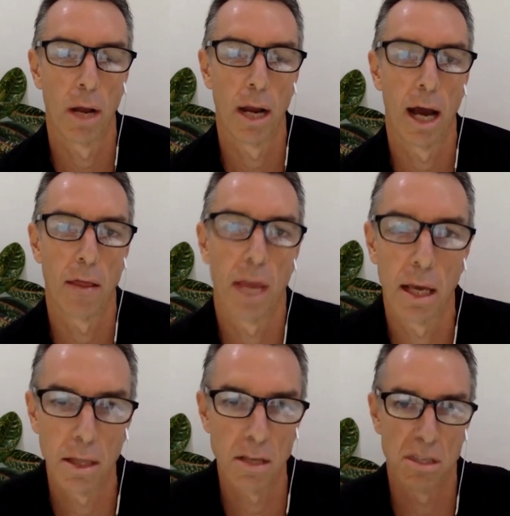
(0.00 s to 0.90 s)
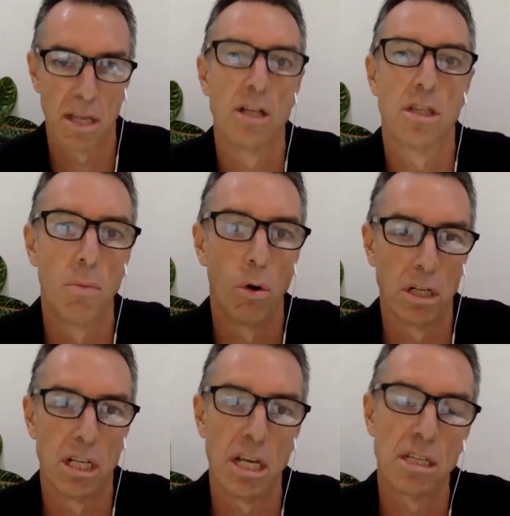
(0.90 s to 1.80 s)
And I think at this stage, the more
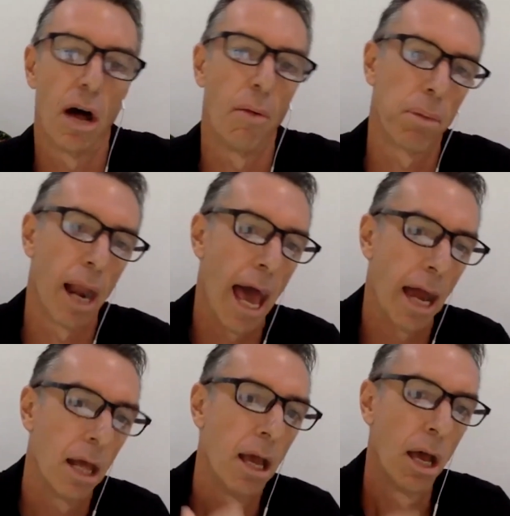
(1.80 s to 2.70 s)
detailed plan,